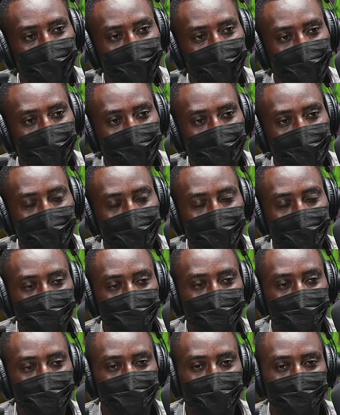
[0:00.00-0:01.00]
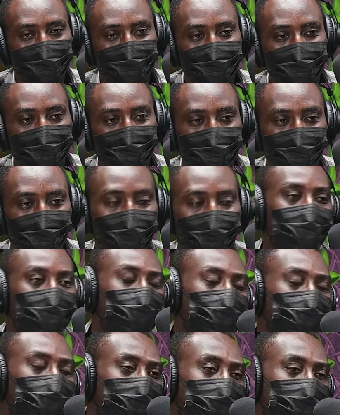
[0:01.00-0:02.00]
Talk about Kwame
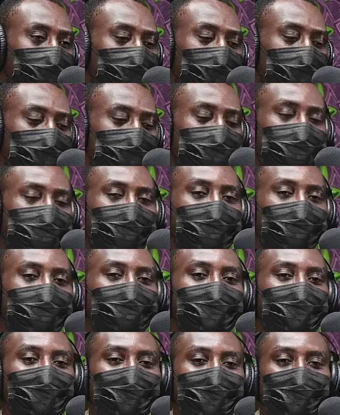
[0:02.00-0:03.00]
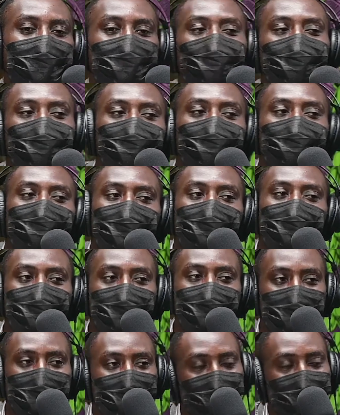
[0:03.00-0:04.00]
Nkrumah, you can say that he moved from the
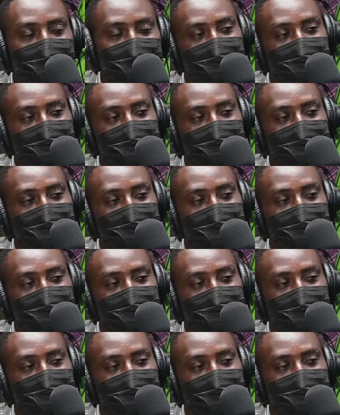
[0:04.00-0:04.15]
UGCC